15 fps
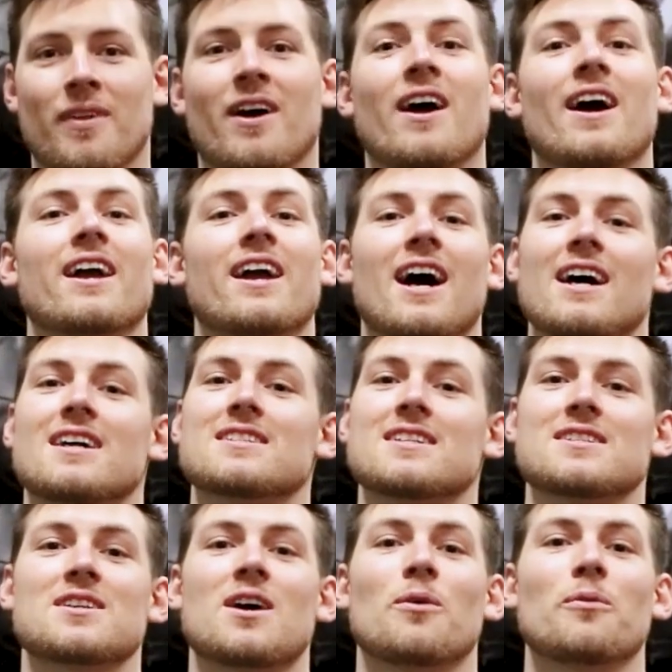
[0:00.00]
All right, guys,
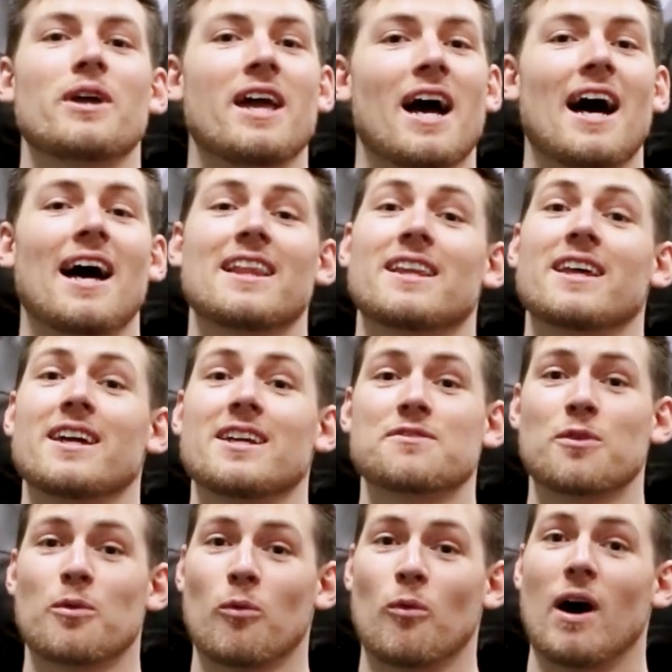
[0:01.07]
that's all we got. Thanks
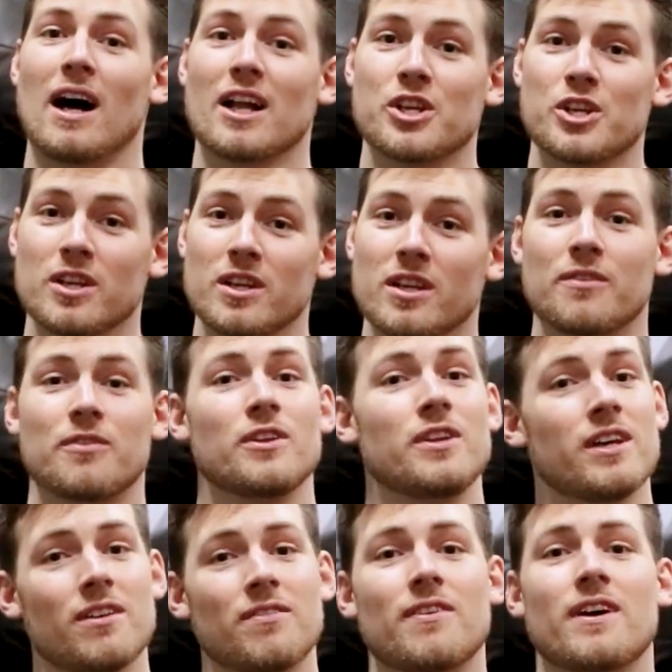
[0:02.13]
for watching. If you
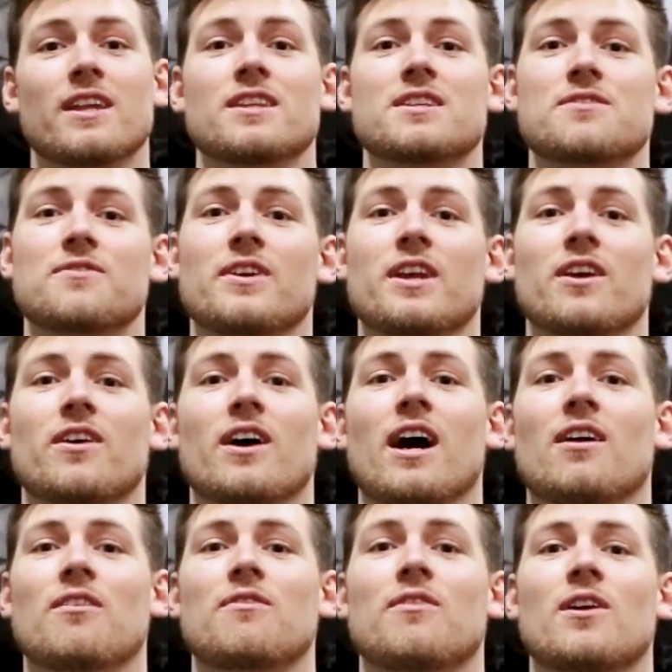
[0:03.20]
did find this video
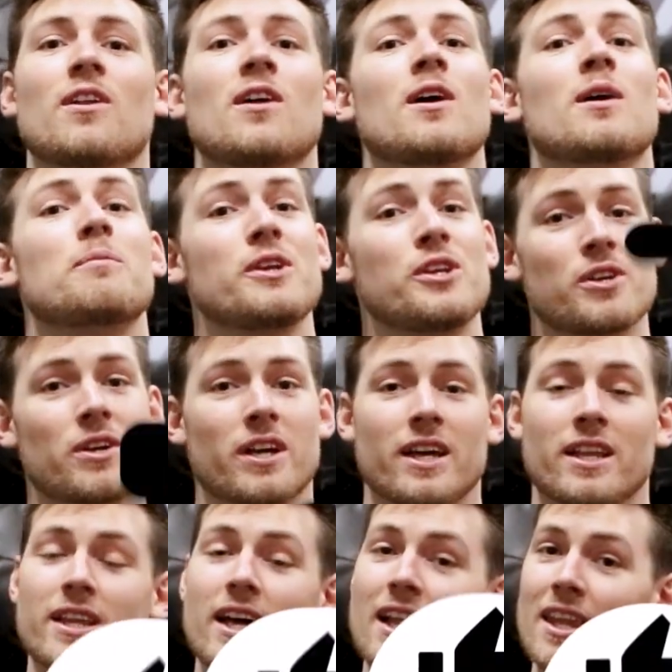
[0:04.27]
helpful, be sure to
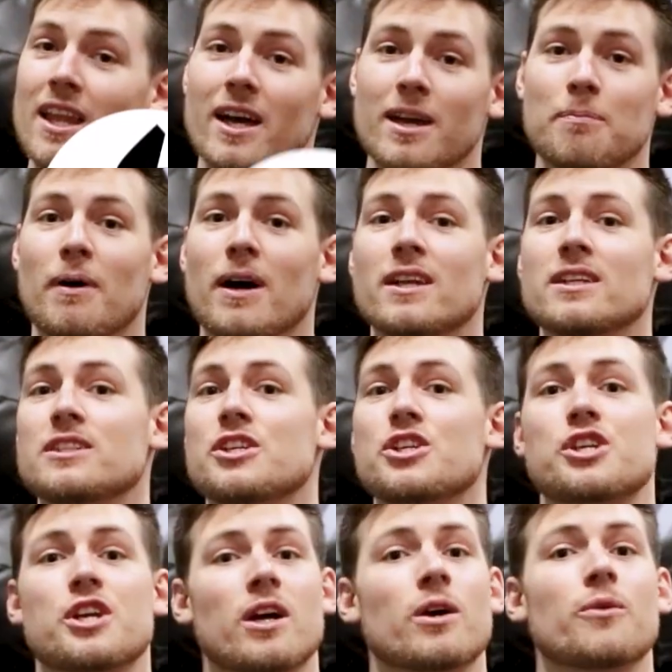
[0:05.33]
hit that like button,
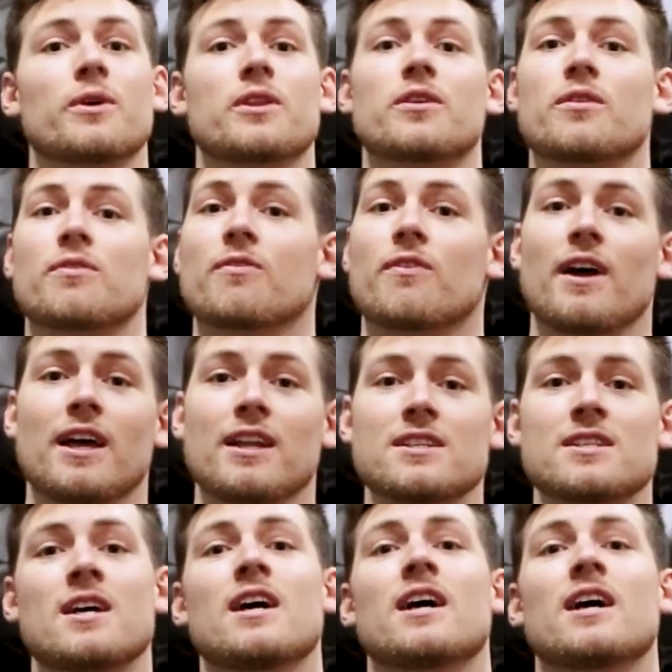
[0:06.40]
share it with your friends,